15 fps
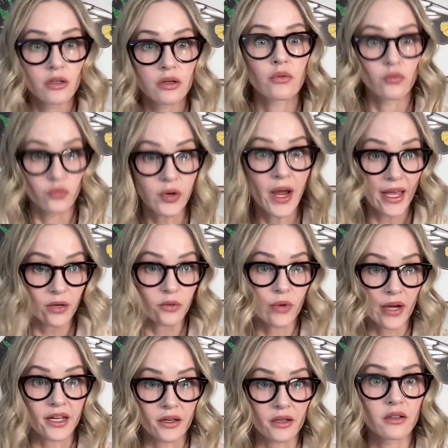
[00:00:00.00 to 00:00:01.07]
right? And babies
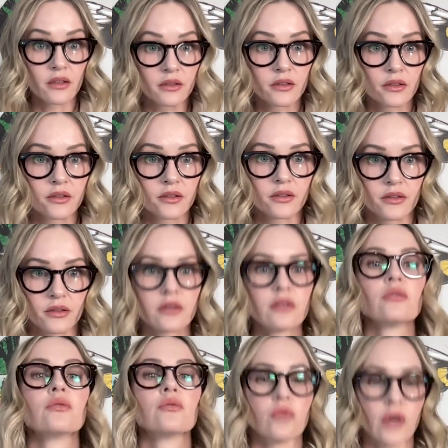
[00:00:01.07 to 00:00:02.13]
aren't narcissistic.
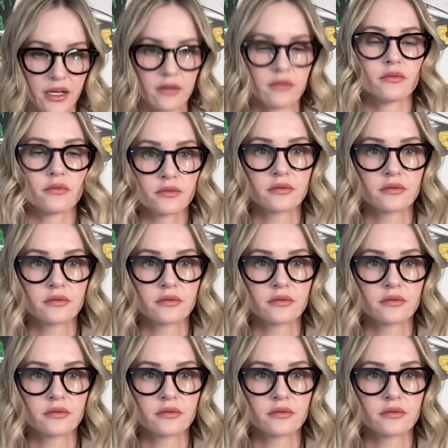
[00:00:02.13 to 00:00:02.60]
Babies